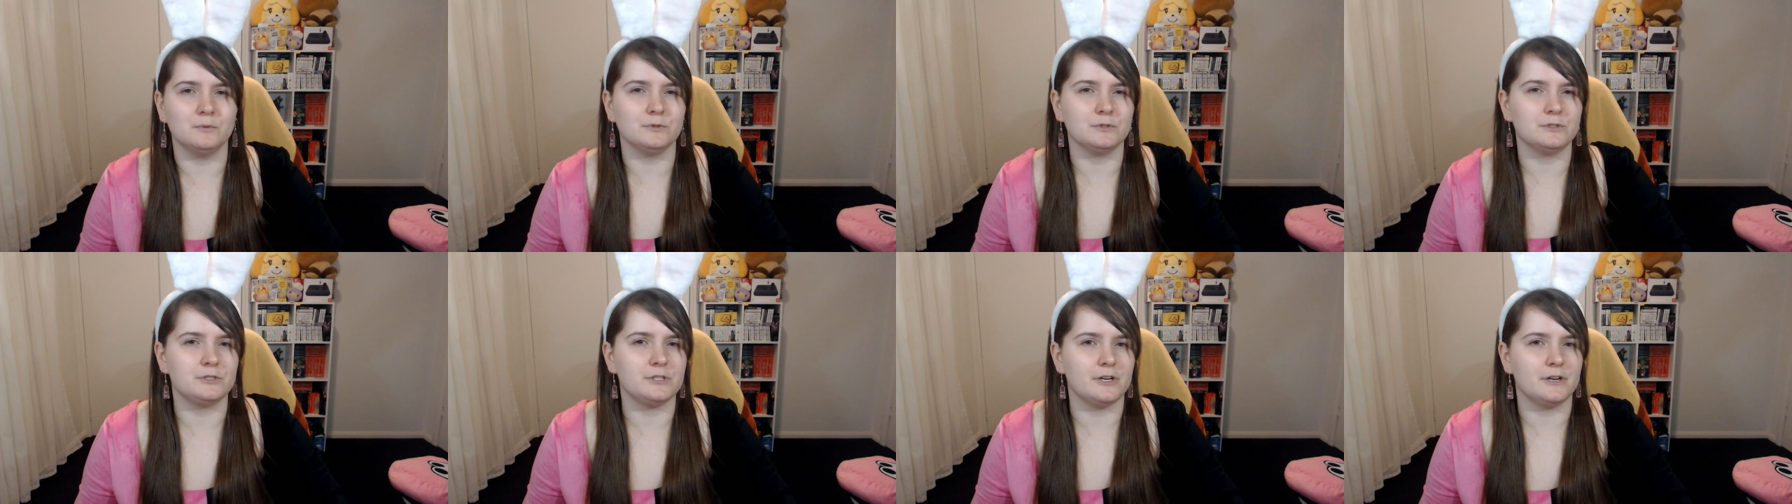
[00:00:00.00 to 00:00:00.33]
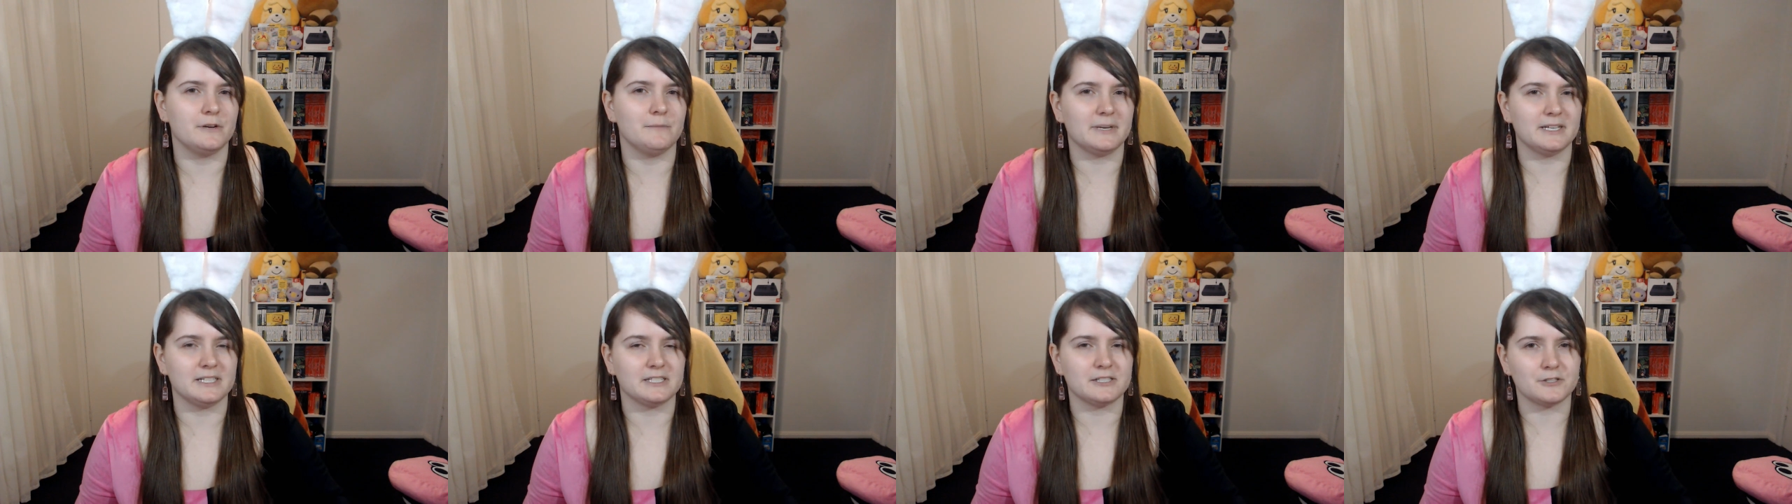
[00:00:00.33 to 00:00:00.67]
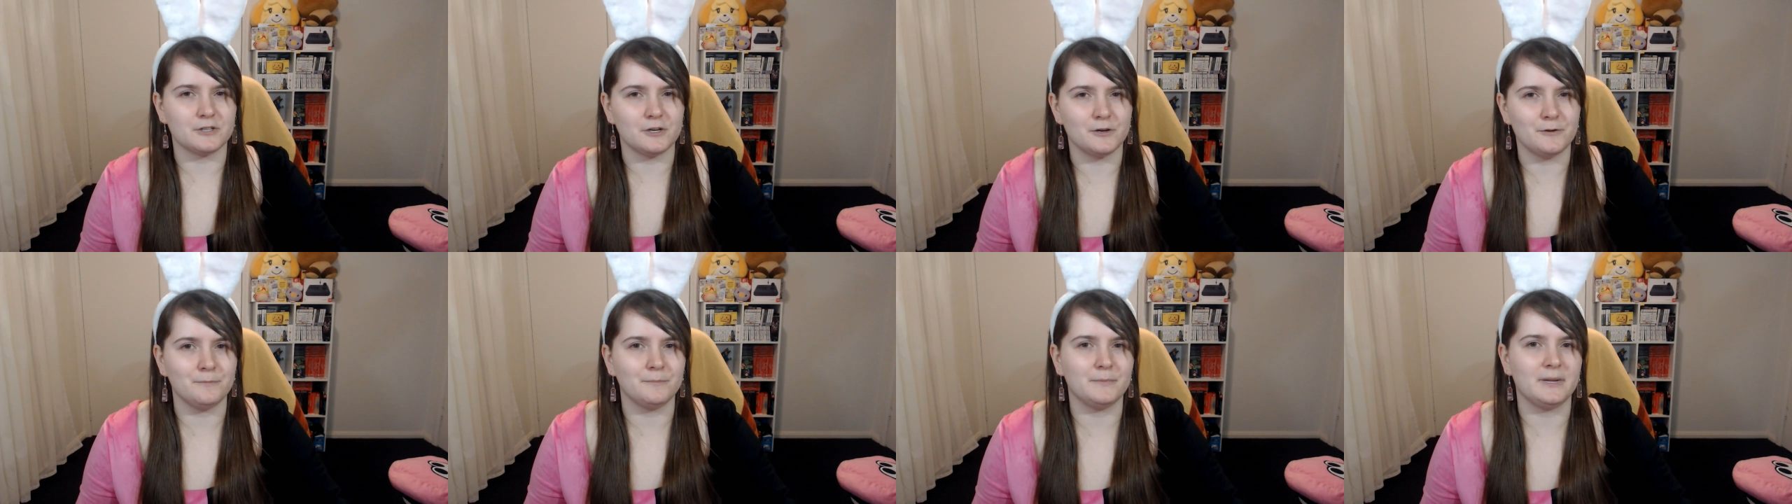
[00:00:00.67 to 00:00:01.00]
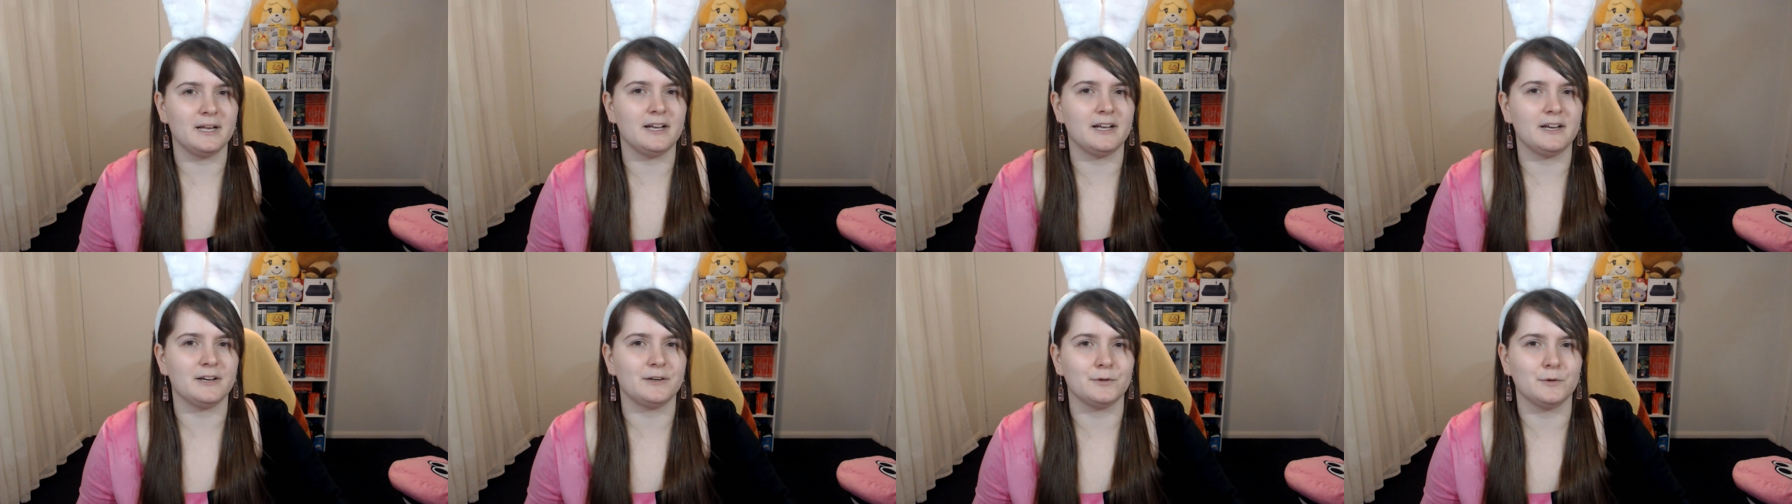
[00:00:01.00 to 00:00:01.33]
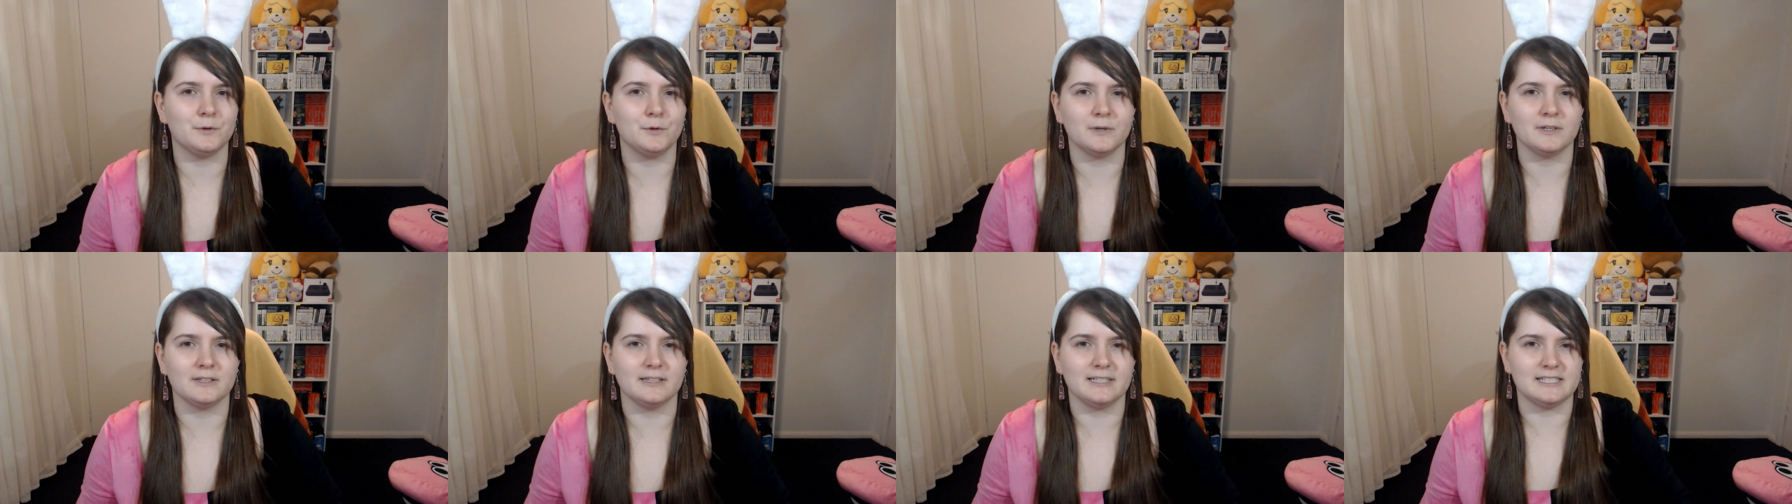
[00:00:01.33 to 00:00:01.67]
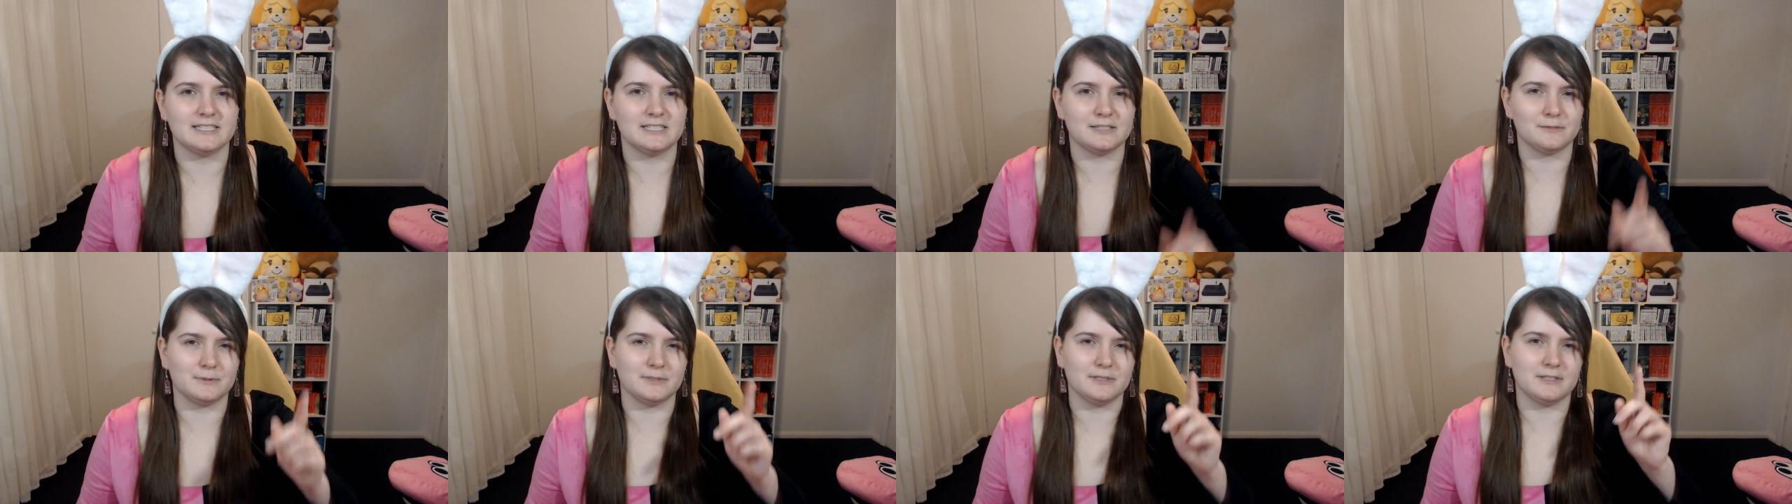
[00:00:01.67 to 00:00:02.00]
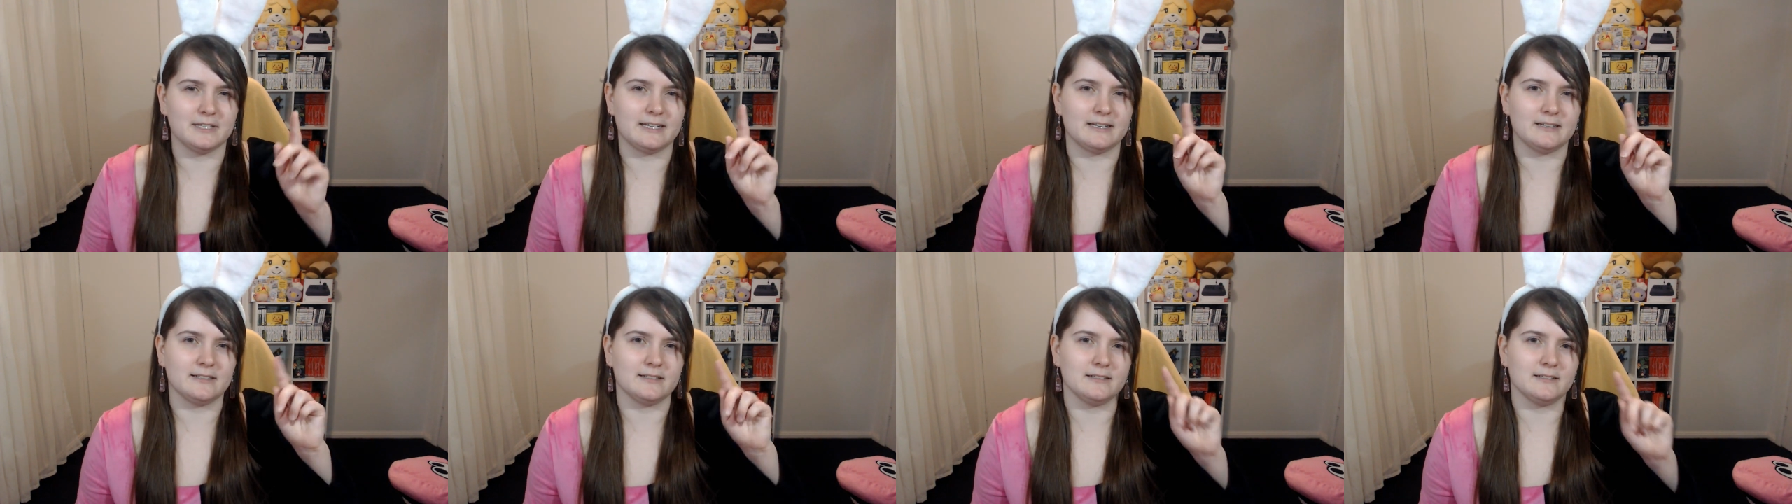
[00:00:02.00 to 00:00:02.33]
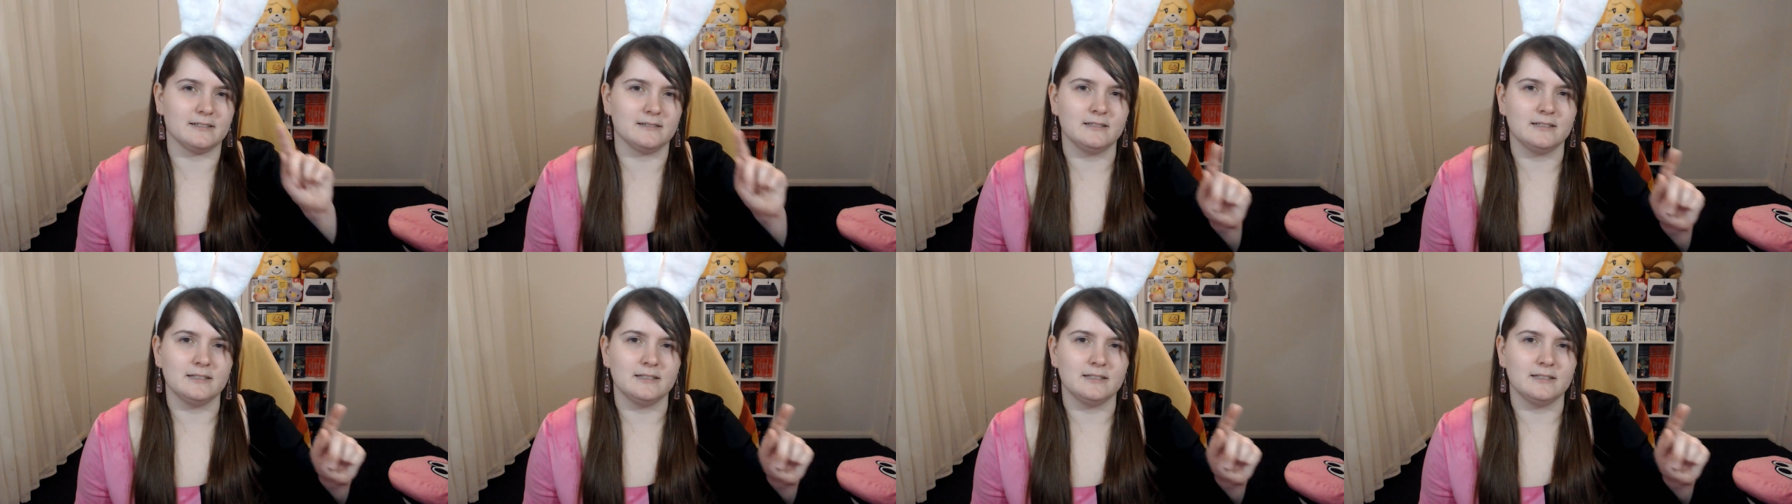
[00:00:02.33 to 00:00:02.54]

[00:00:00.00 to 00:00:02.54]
turn-based combat, or at least with like a